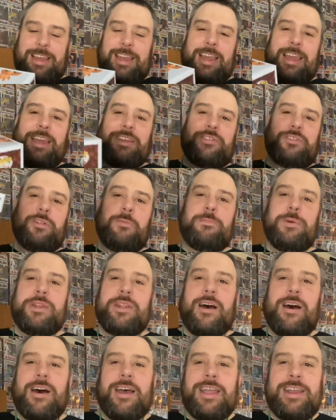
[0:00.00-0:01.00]
It's number
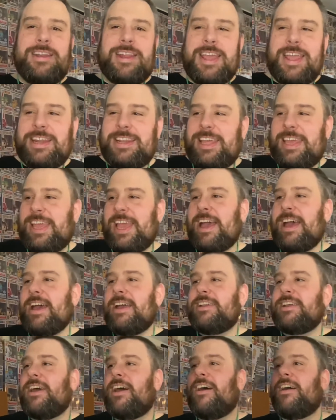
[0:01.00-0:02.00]
9 in the
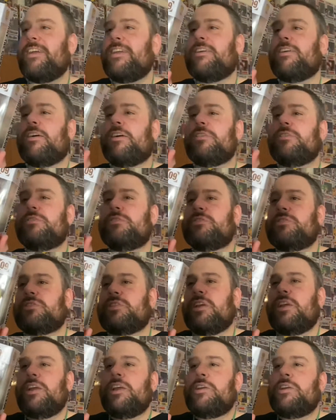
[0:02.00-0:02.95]
ad icons,